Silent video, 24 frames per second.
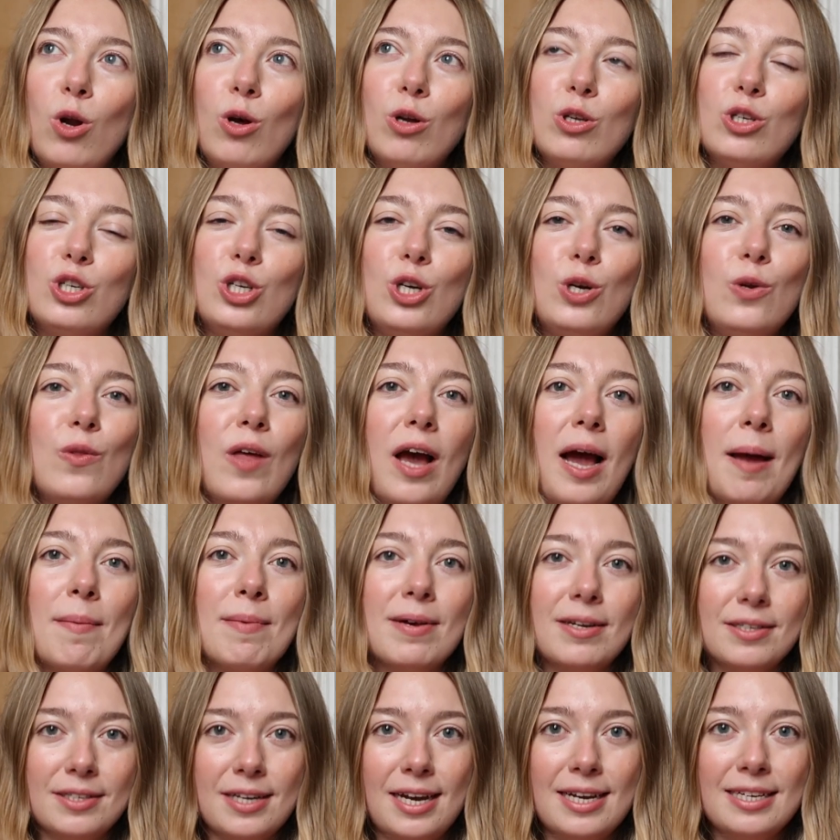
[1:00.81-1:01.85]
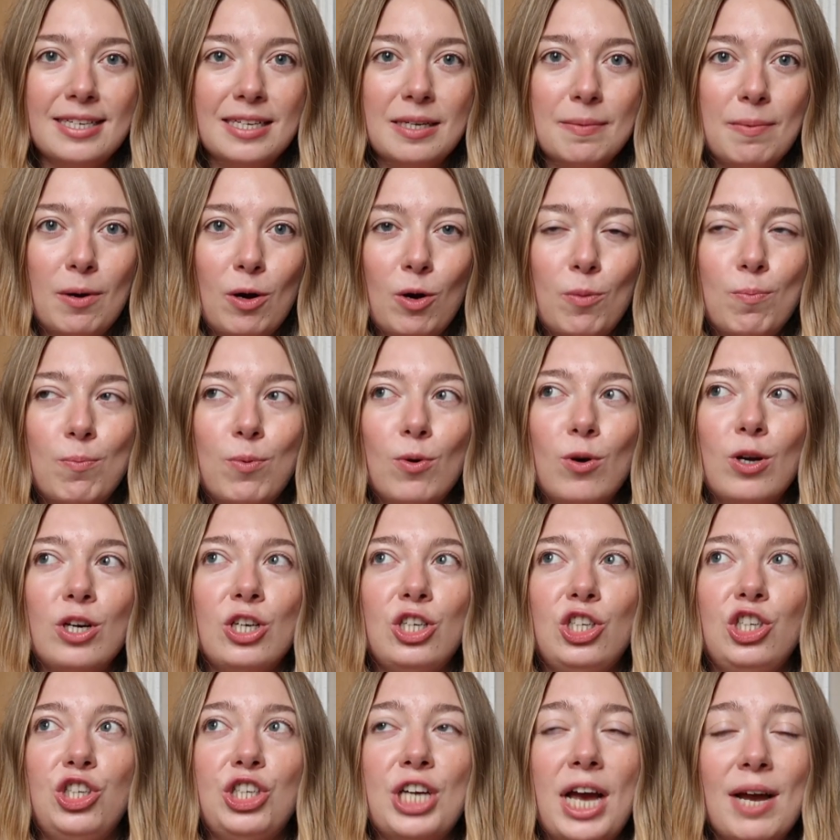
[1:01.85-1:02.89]
or two that I'm excited about,
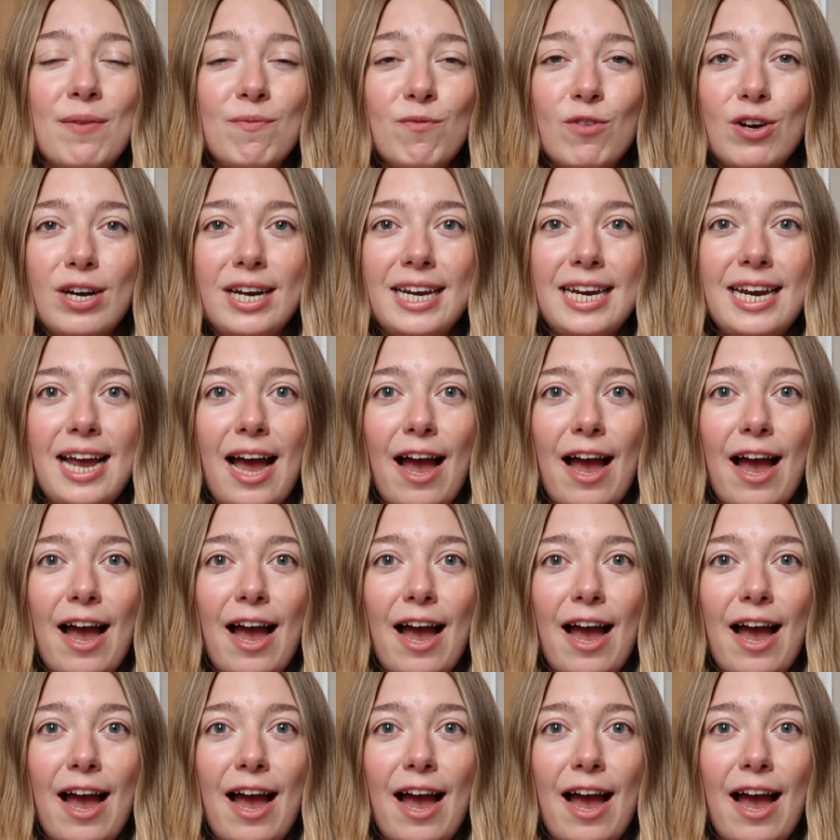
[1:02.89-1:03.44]
but generally